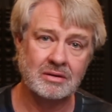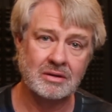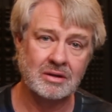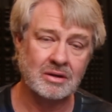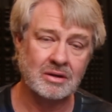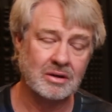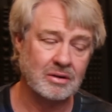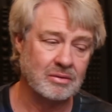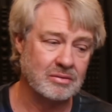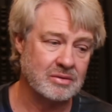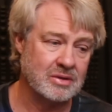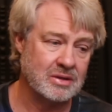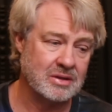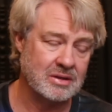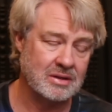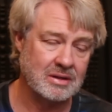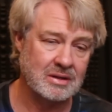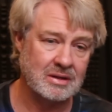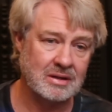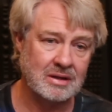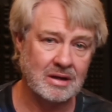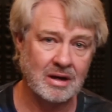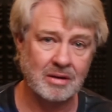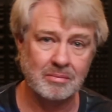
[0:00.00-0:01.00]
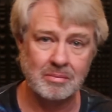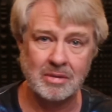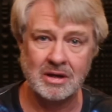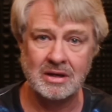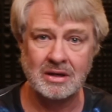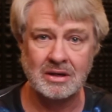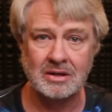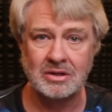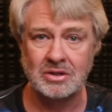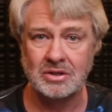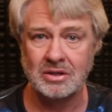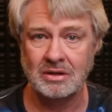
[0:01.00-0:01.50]
You don't see a
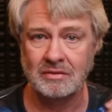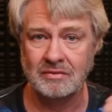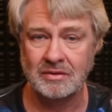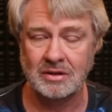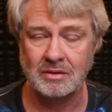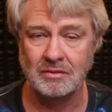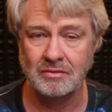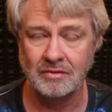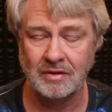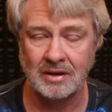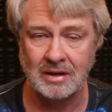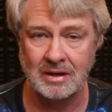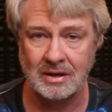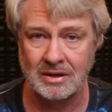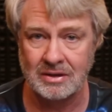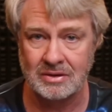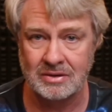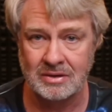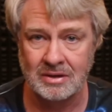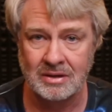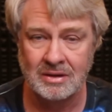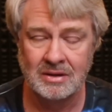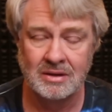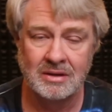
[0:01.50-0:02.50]
big shift in phase.